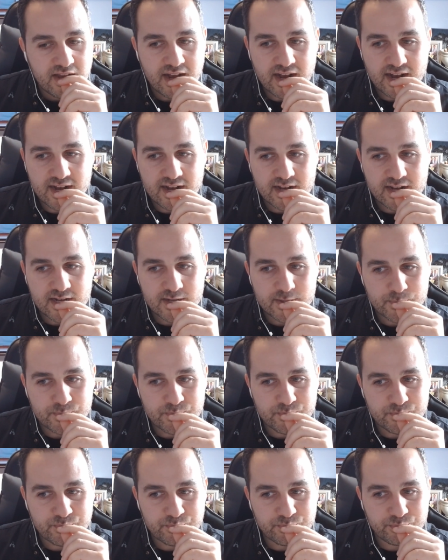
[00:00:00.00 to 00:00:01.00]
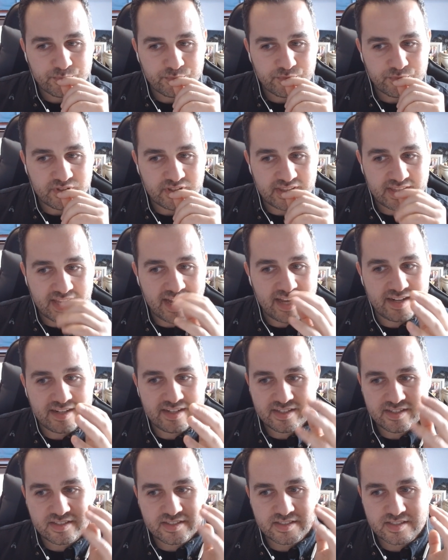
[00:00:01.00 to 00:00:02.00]
Um, that
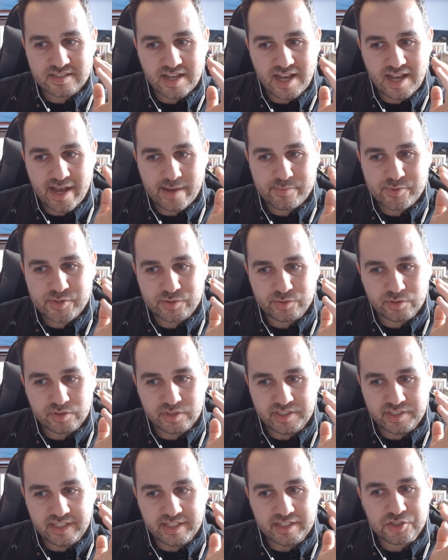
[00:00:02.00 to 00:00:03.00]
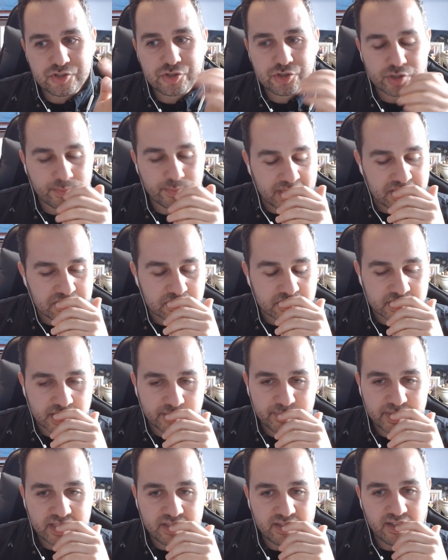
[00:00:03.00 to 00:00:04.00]
is absolutely instrumental
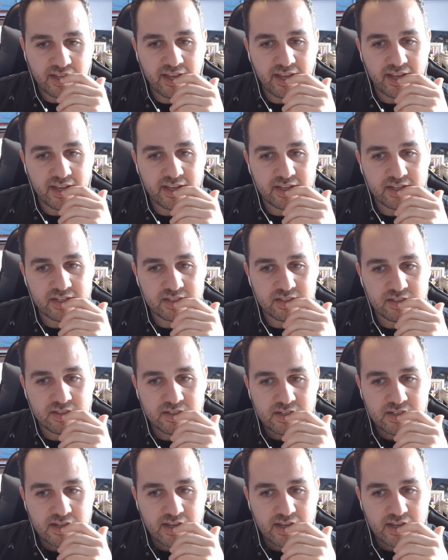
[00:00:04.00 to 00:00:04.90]
to me, and